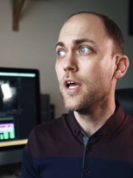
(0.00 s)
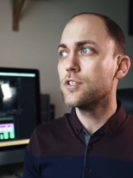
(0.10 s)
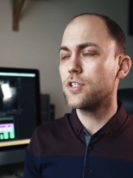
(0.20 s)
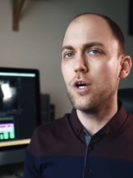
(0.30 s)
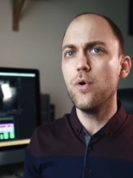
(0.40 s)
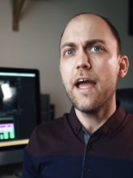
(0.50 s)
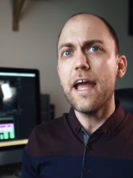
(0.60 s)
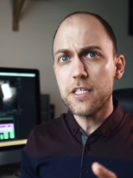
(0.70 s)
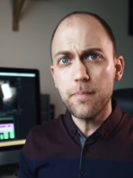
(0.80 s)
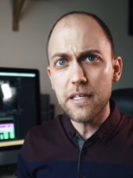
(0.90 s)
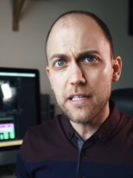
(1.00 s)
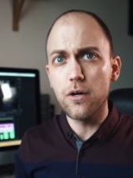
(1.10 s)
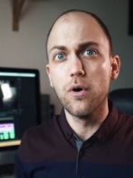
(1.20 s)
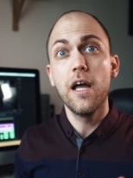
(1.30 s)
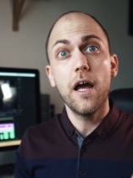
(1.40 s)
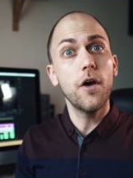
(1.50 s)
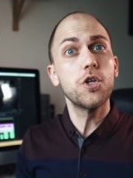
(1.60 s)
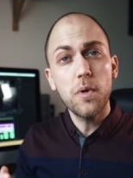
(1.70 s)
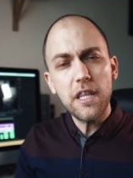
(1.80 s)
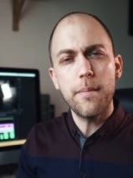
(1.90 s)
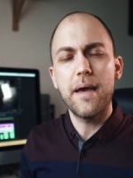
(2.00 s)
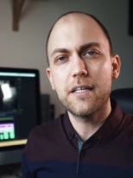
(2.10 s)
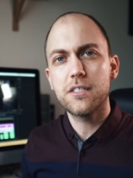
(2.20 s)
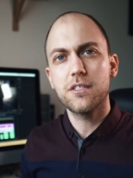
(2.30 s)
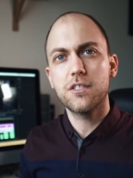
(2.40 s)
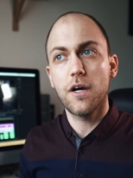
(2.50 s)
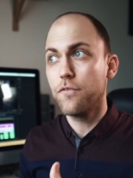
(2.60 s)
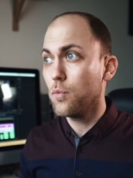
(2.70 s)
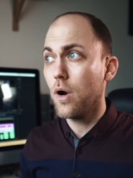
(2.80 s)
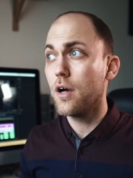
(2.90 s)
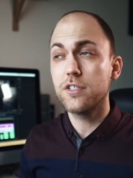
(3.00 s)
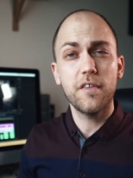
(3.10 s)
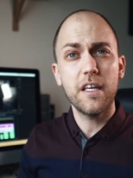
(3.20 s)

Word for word: So it's a big deal. And those with MS suffer worse.